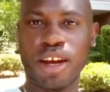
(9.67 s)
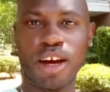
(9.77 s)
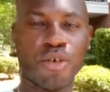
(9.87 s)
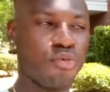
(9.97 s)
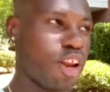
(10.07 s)
and
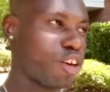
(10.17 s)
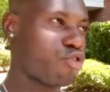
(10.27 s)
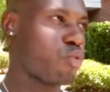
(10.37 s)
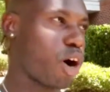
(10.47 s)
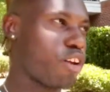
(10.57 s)
I don't feel
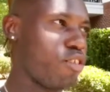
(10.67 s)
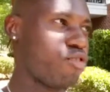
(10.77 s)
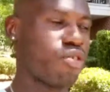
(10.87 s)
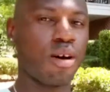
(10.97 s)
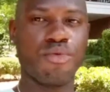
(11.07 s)
like
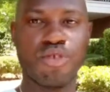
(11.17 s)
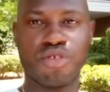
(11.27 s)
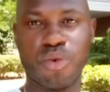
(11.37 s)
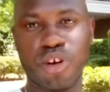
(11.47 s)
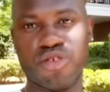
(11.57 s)
sweating, so I'm
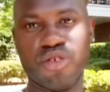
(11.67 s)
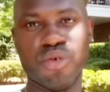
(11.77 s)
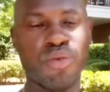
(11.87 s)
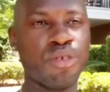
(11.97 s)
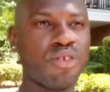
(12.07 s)
just going
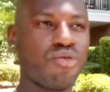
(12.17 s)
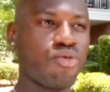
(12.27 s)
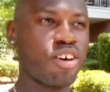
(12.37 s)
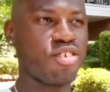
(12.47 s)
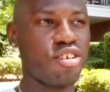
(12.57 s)
to
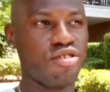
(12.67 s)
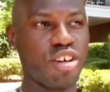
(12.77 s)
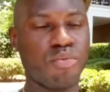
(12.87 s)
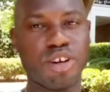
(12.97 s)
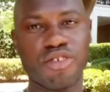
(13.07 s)
try to stay in the
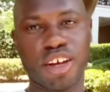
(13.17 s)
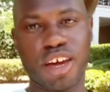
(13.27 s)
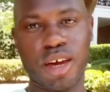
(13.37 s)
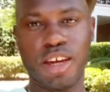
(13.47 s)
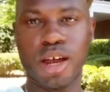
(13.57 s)
shade as much as I
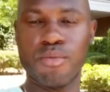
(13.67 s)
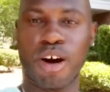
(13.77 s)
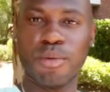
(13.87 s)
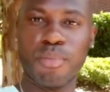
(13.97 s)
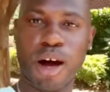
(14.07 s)
can. Now, I'm
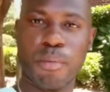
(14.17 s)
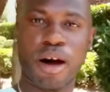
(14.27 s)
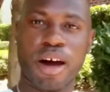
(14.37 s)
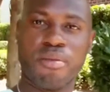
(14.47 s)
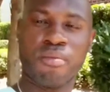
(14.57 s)
right by
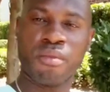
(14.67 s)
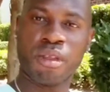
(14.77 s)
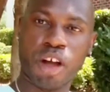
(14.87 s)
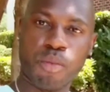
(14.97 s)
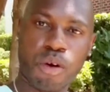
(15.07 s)
my
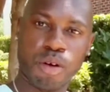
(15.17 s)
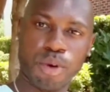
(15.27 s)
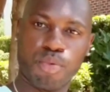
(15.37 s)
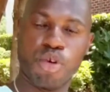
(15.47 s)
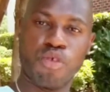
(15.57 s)

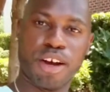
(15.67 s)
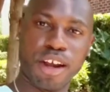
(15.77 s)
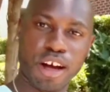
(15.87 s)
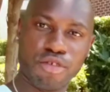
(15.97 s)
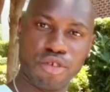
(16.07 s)
apartment pool
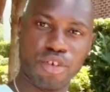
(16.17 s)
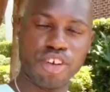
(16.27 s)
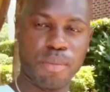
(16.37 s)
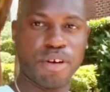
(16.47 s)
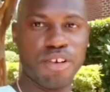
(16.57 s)
right now. So
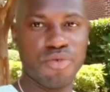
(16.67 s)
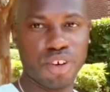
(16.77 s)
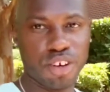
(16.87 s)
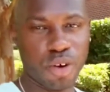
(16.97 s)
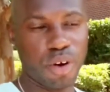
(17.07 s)
the topic of this
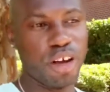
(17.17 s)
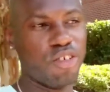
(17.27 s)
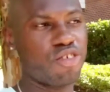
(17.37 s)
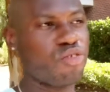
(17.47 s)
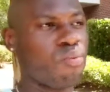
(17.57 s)
video
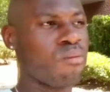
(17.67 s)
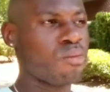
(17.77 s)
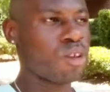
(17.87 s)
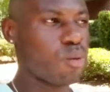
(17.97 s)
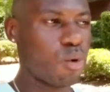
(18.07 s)
is,
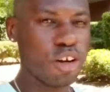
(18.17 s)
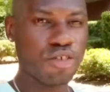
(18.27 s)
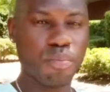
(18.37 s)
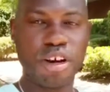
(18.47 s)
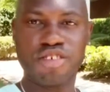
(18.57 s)
what
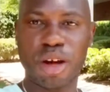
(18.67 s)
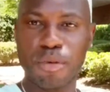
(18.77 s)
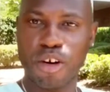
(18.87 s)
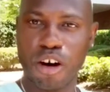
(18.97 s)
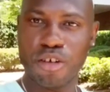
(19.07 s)
is the best
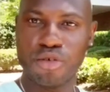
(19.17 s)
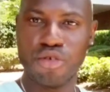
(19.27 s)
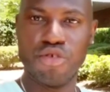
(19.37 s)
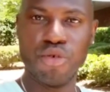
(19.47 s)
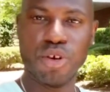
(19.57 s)
type of cardio
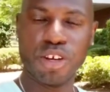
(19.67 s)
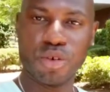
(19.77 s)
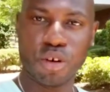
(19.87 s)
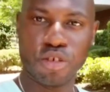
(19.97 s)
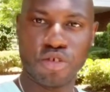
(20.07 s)
to do
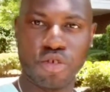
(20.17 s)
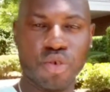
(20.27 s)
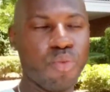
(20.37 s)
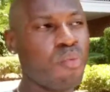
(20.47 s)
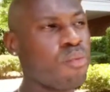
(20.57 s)
in order
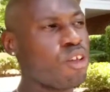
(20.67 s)
to